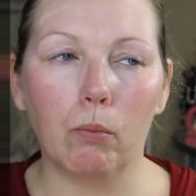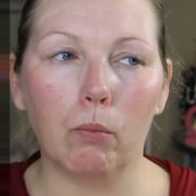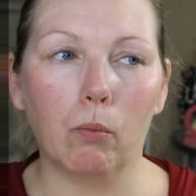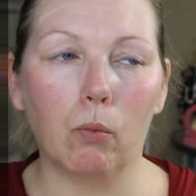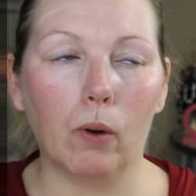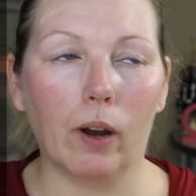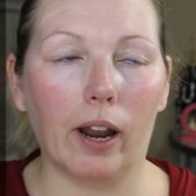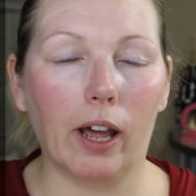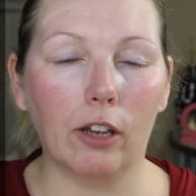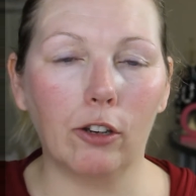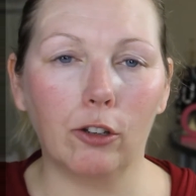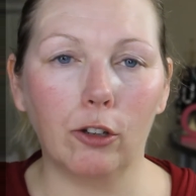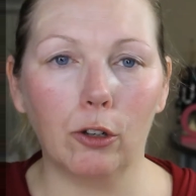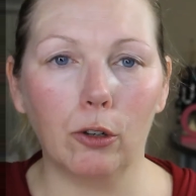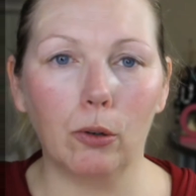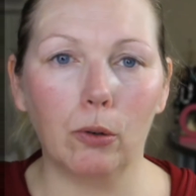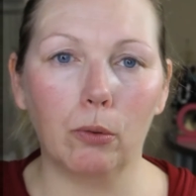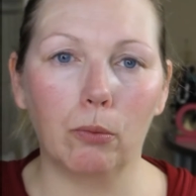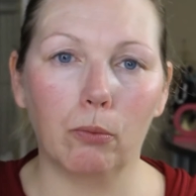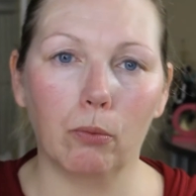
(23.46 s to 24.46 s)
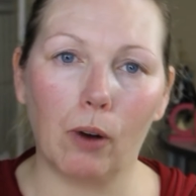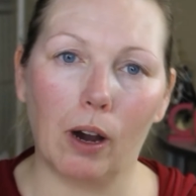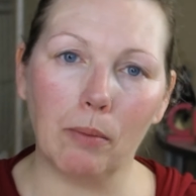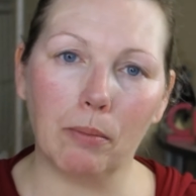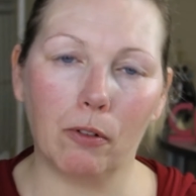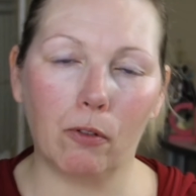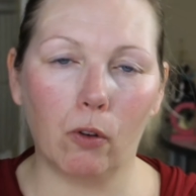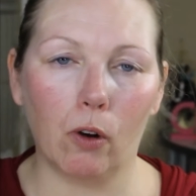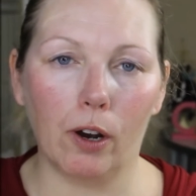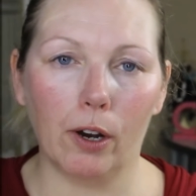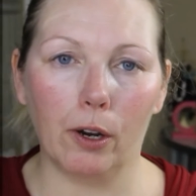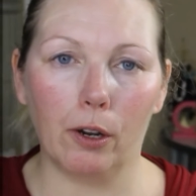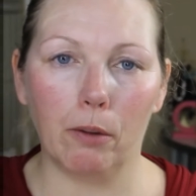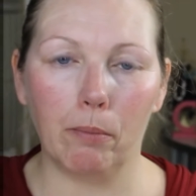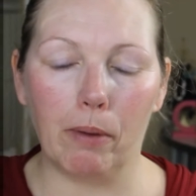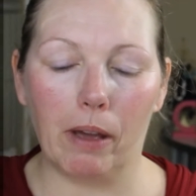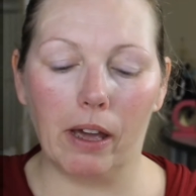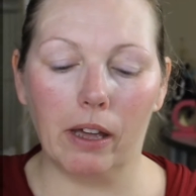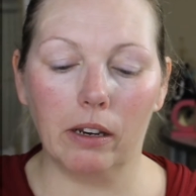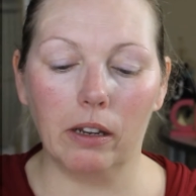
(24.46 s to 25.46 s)
what I do right before I go to
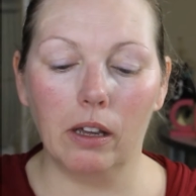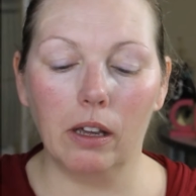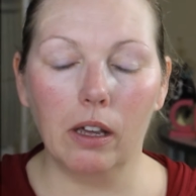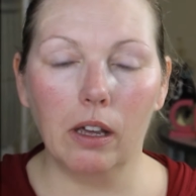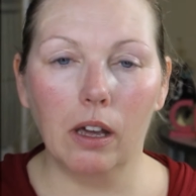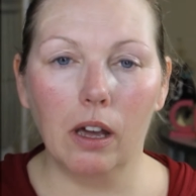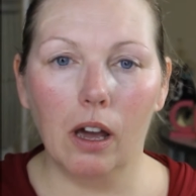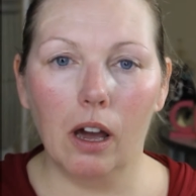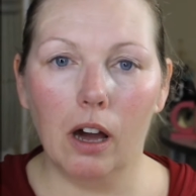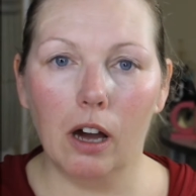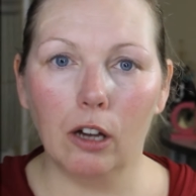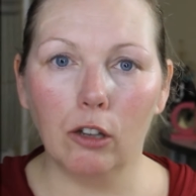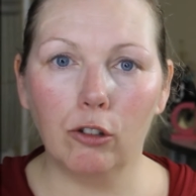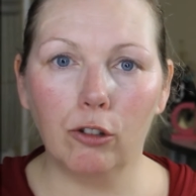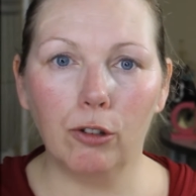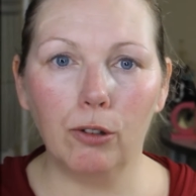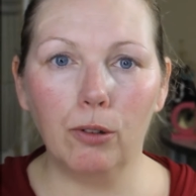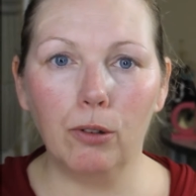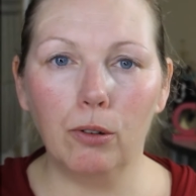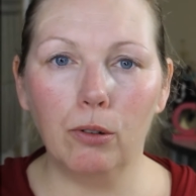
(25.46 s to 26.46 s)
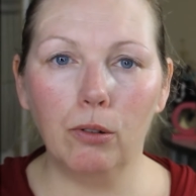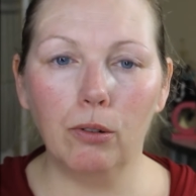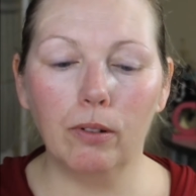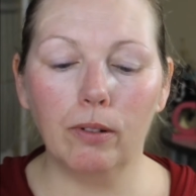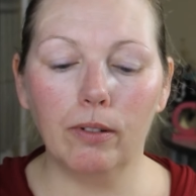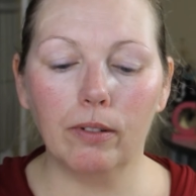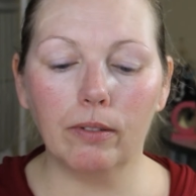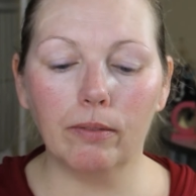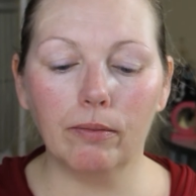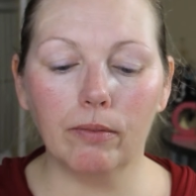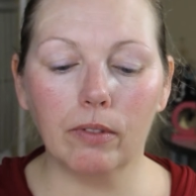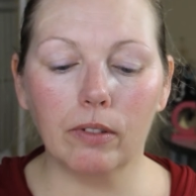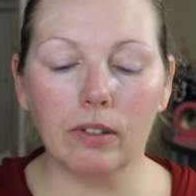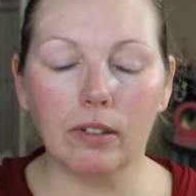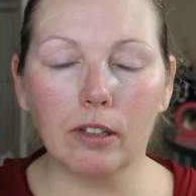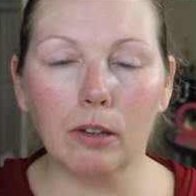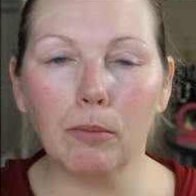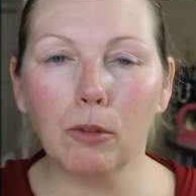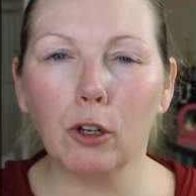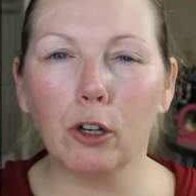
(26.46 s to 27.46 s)
bed. Two
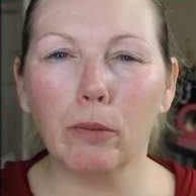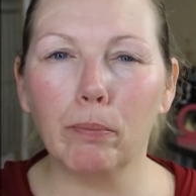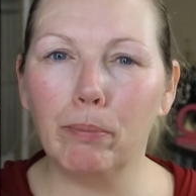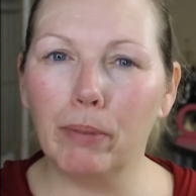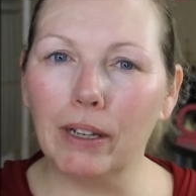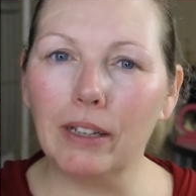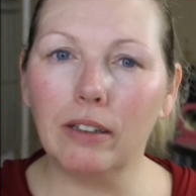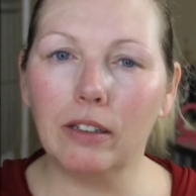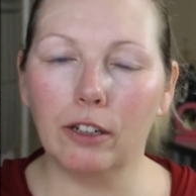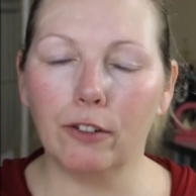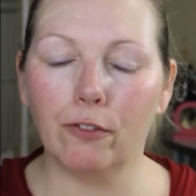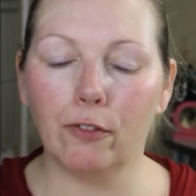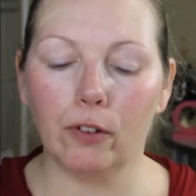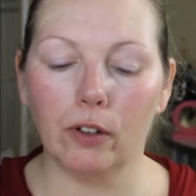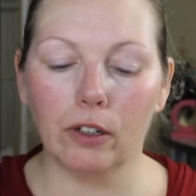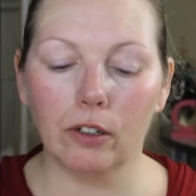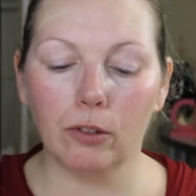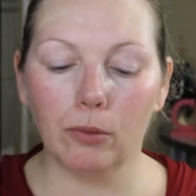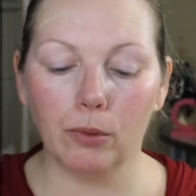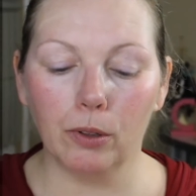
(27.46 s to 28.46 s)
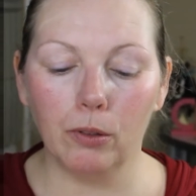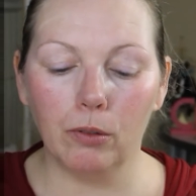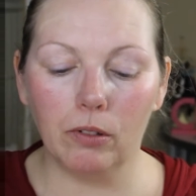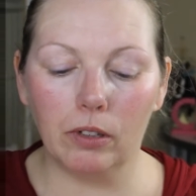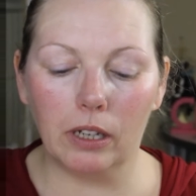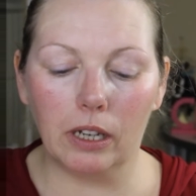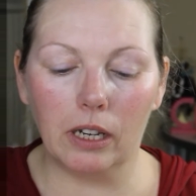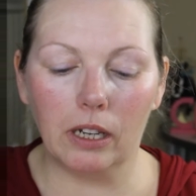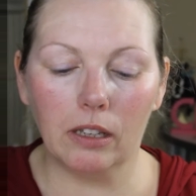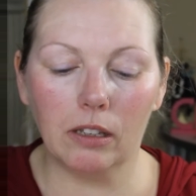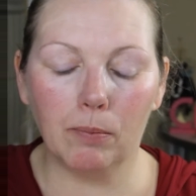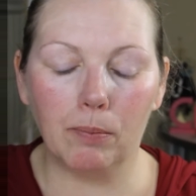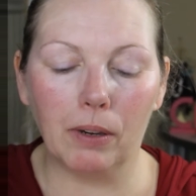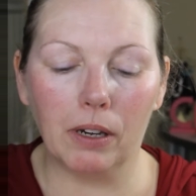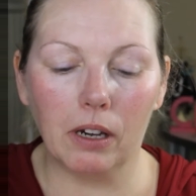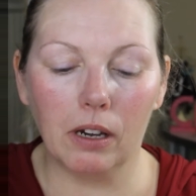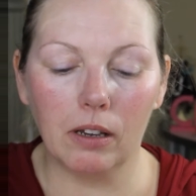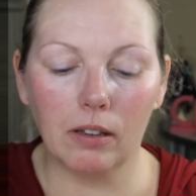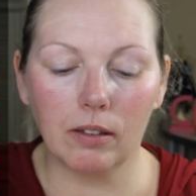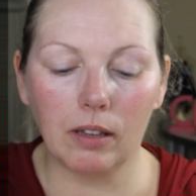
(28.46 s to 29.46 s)
similar but different routines
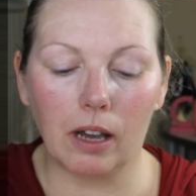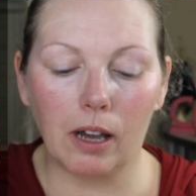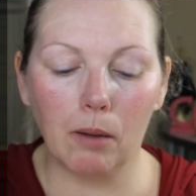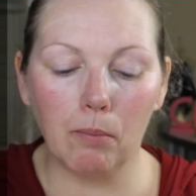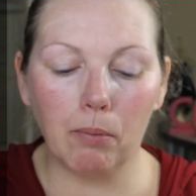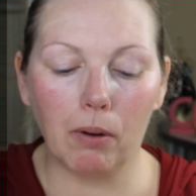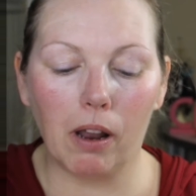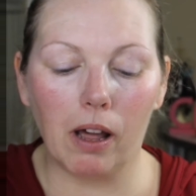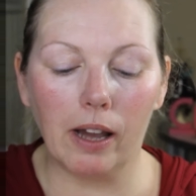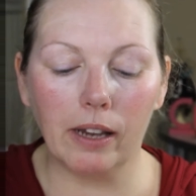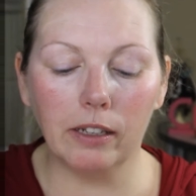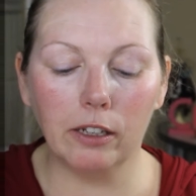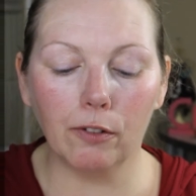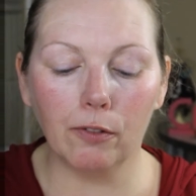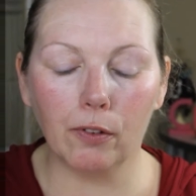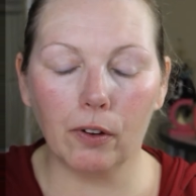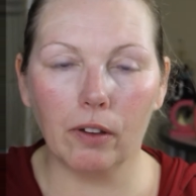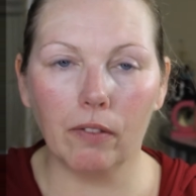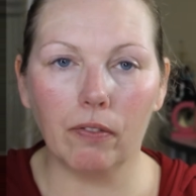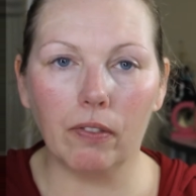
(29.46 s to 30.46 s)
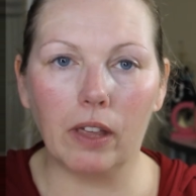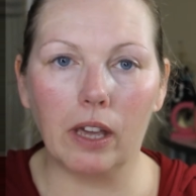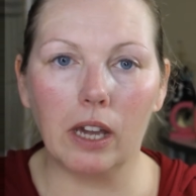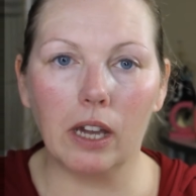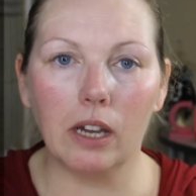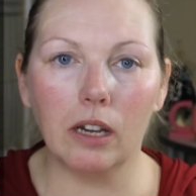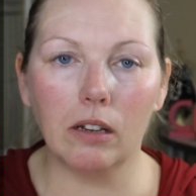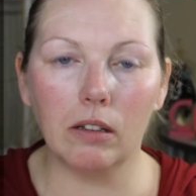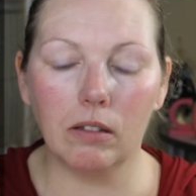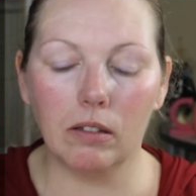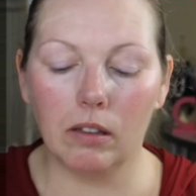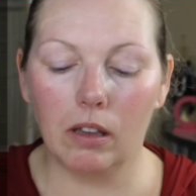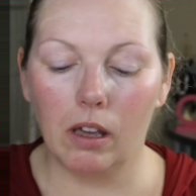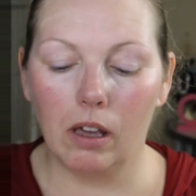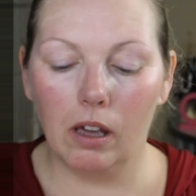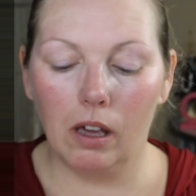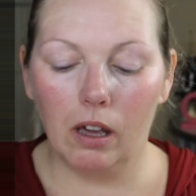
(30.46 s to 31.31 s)
because I apply different things